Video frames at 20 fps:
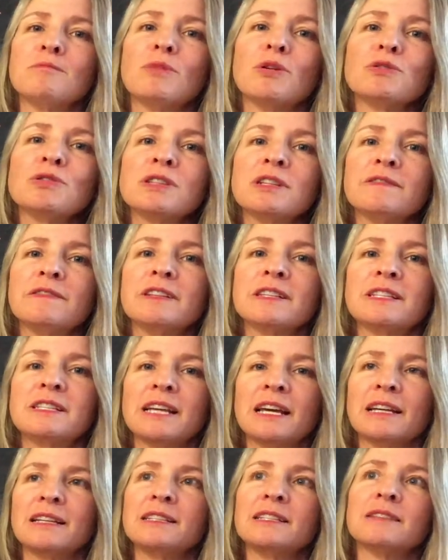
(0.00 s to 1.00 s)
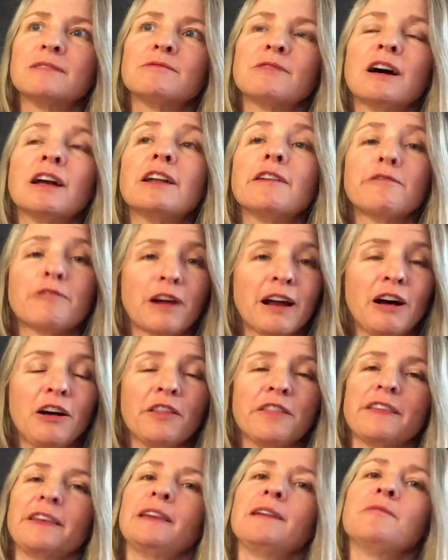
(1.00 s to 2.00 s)
Most of us tend to run, if we're
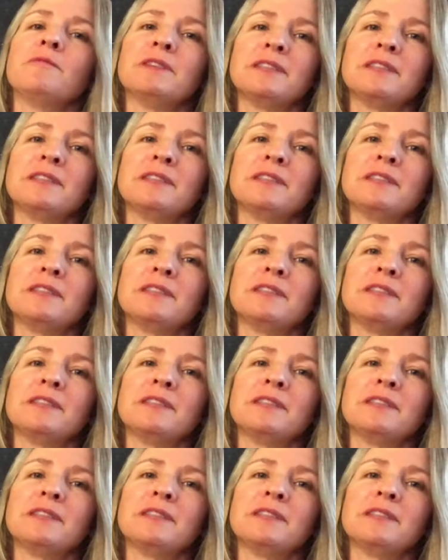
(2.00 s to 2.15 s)
healthy,